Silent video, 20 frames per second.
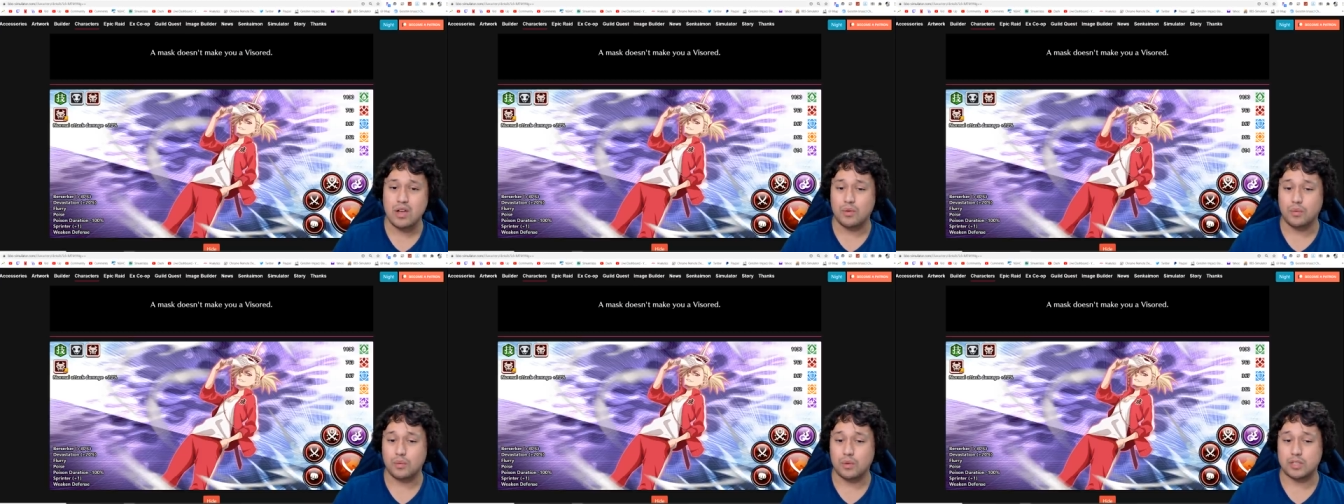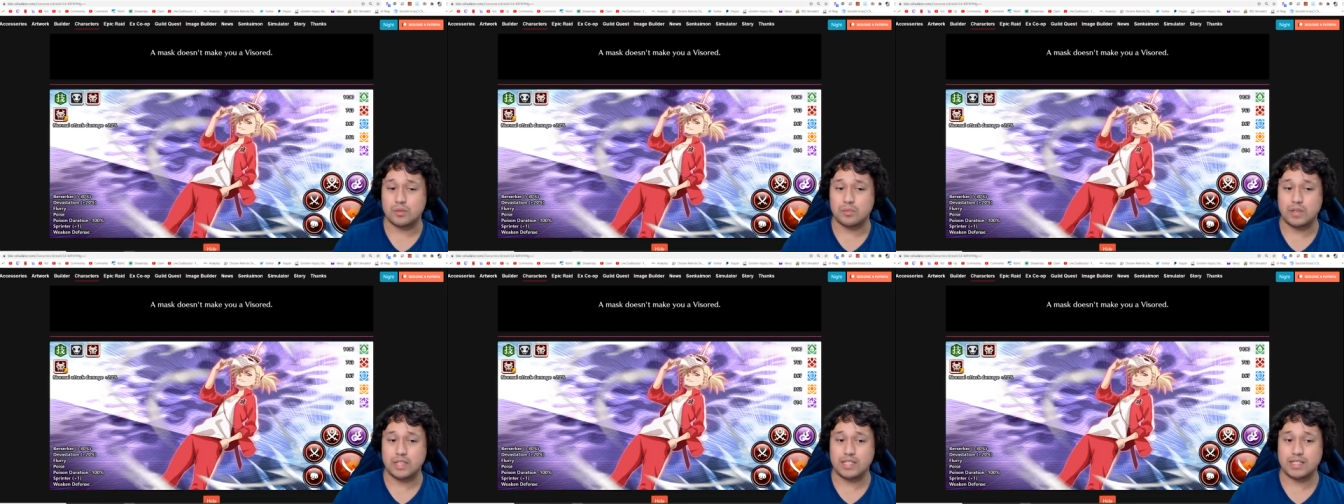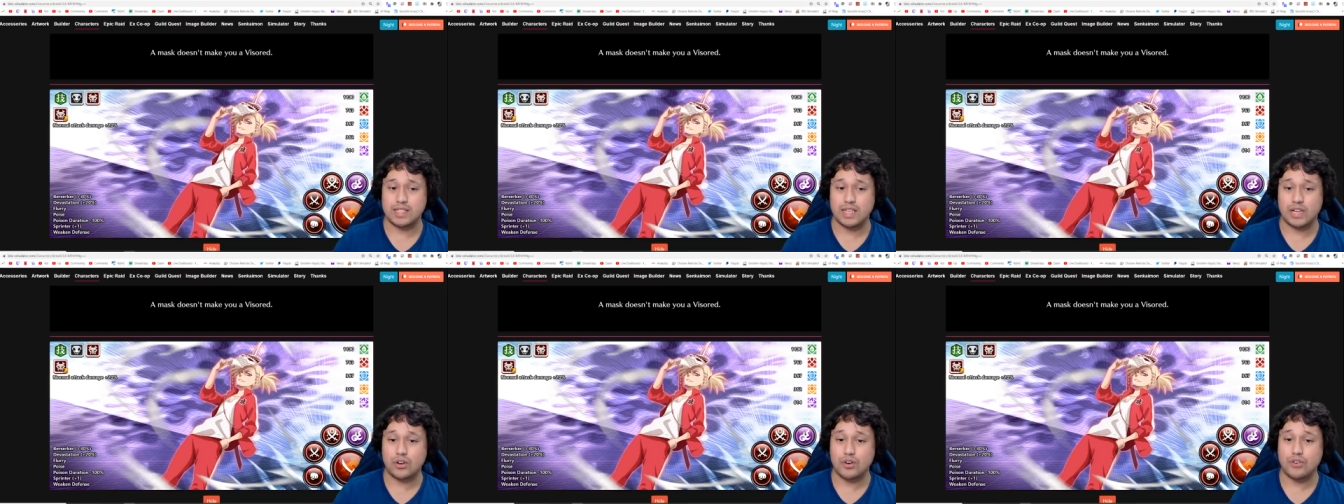which means
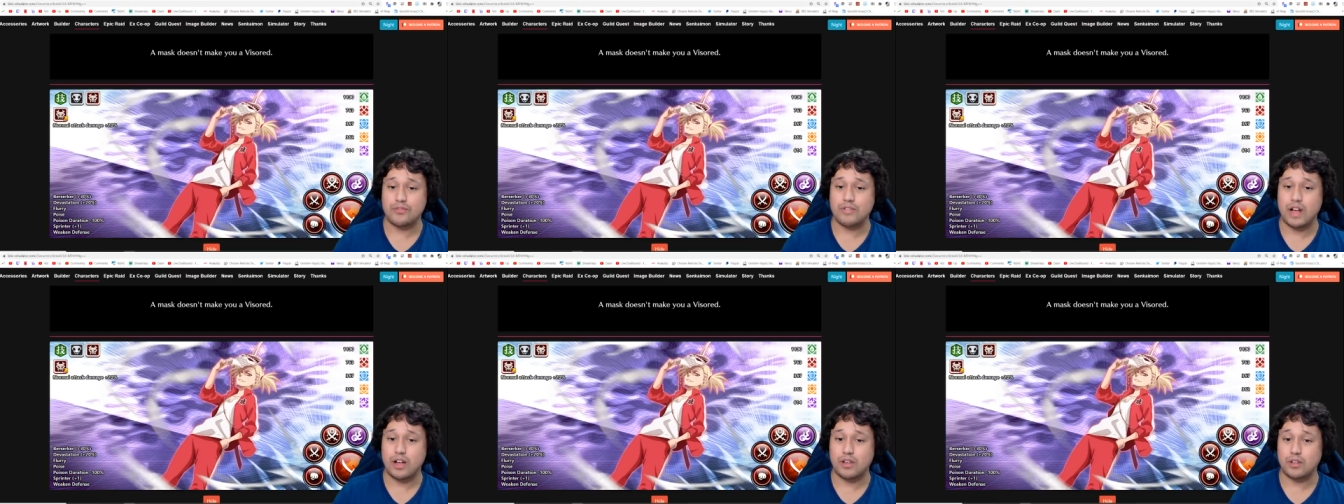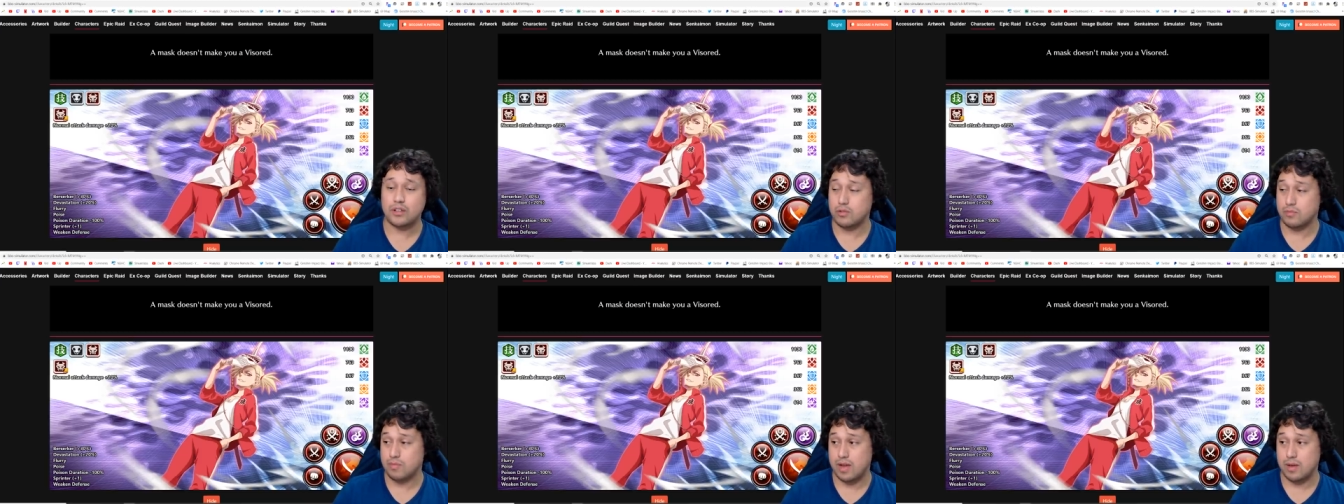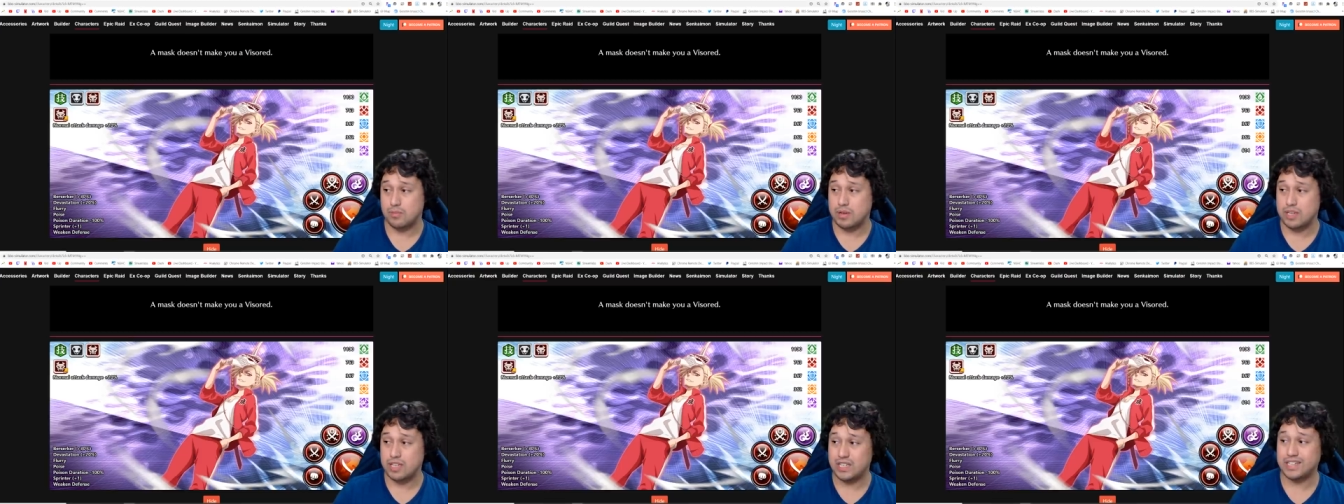that her value, in my
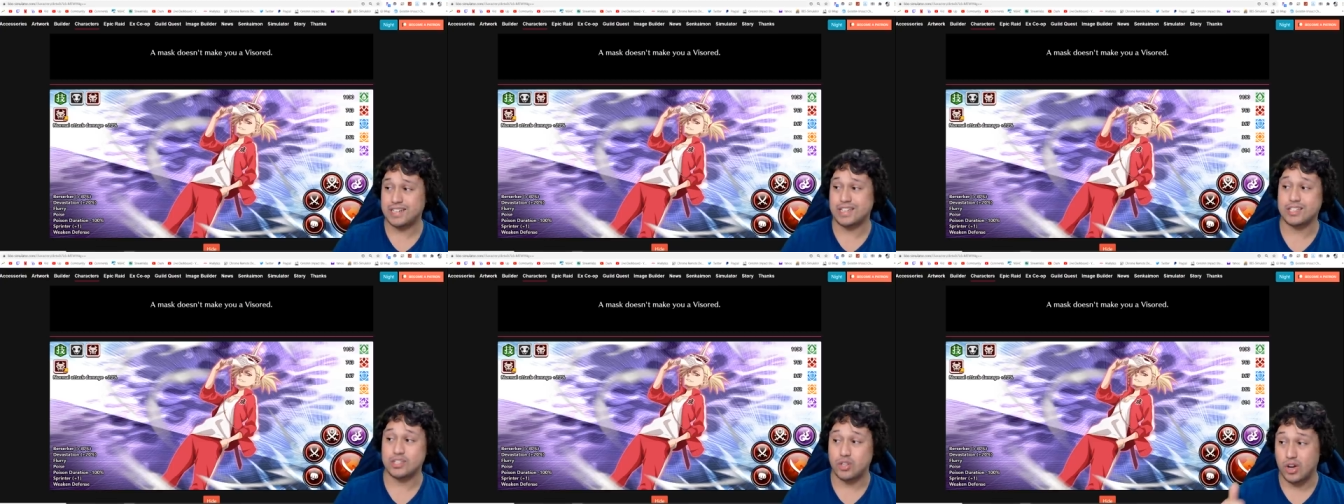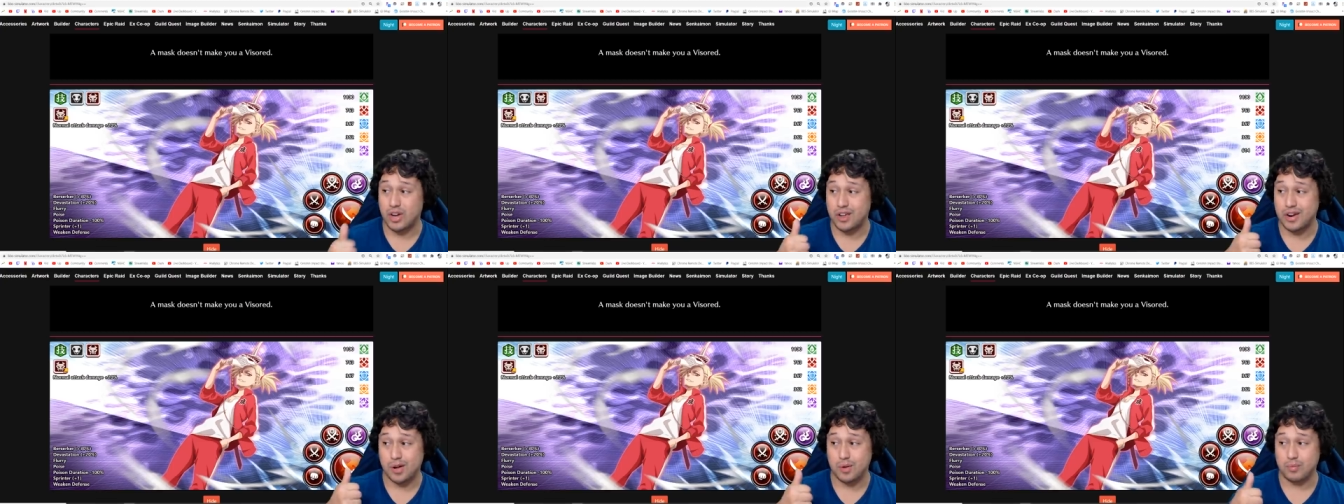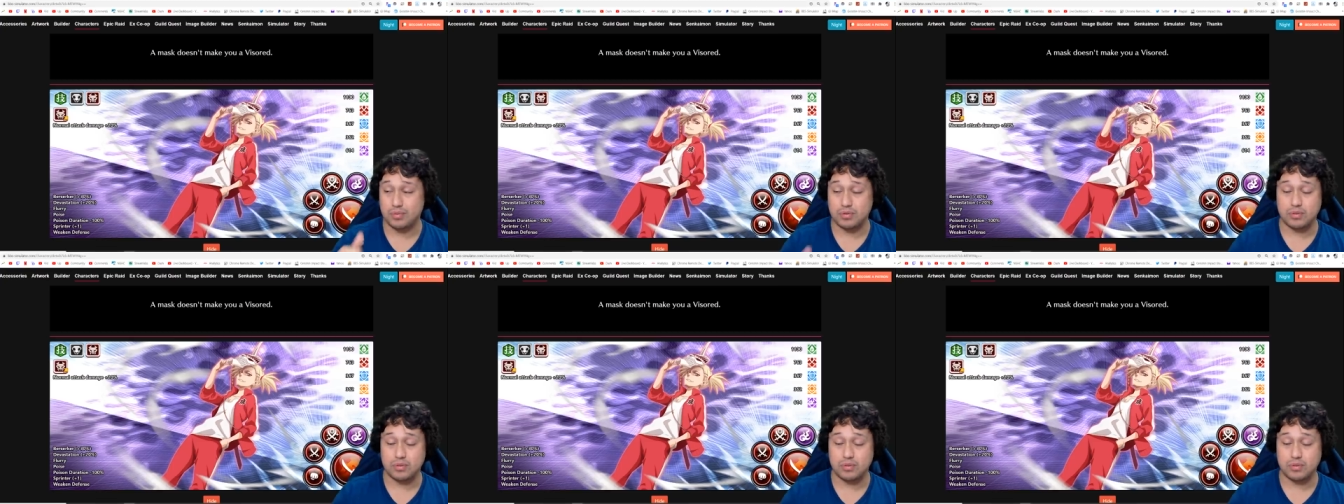opinion, has gone up.